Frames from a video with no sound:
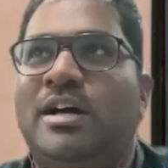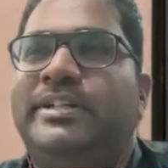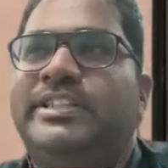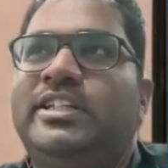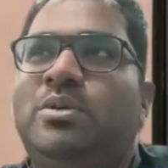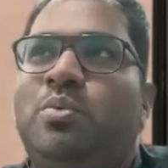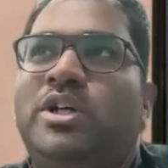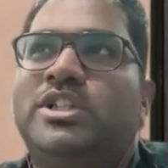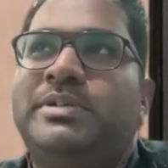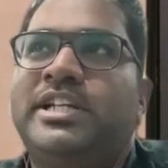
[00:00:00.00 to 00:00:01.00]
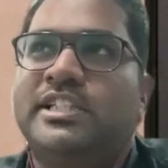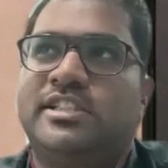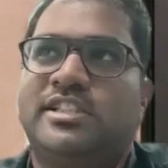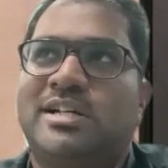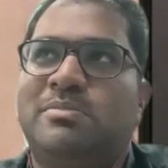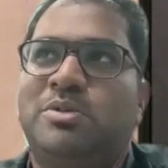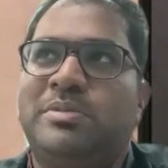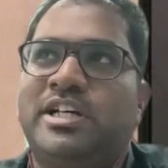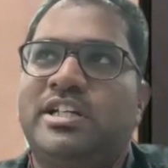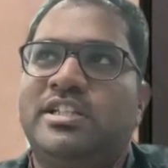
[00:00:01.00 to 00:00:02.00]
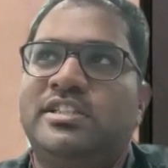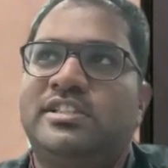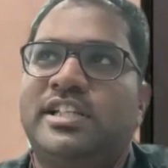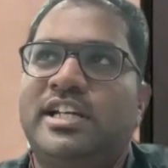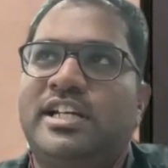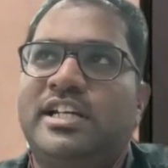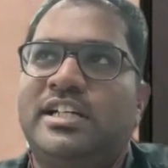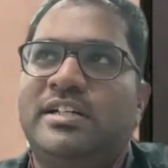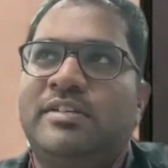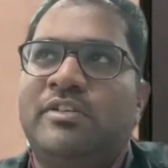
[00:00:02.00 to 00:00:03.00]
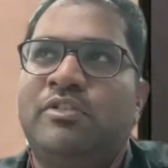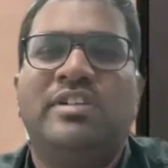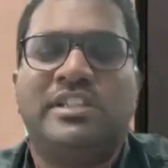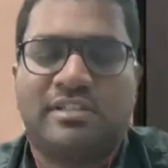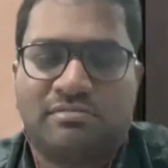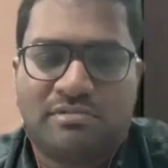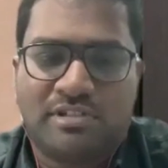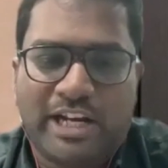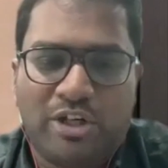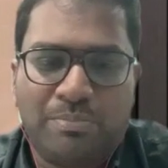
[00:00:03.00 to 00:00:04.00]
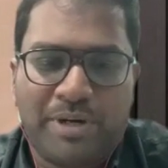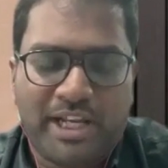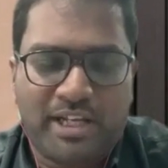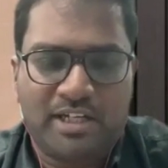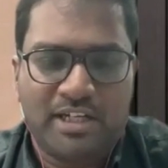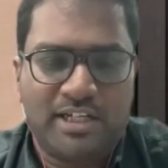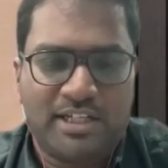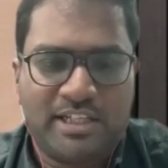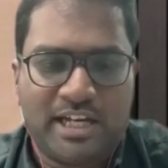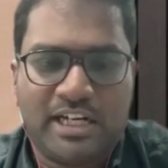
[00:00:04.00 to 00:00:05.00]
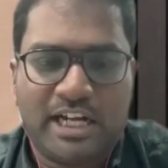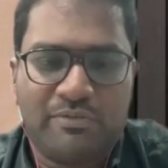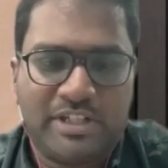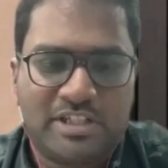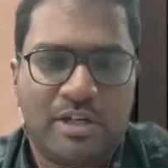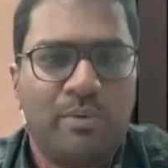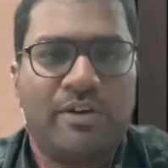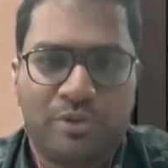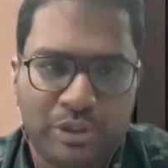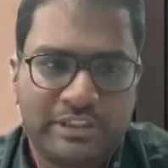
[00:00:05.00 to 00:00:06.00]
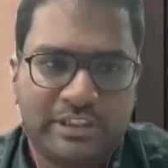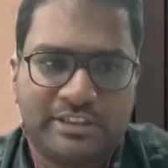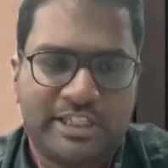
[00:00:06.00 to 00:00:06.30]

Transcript: But then what's been consistent about my career is that I've always tried to break the unconventional way of doing things.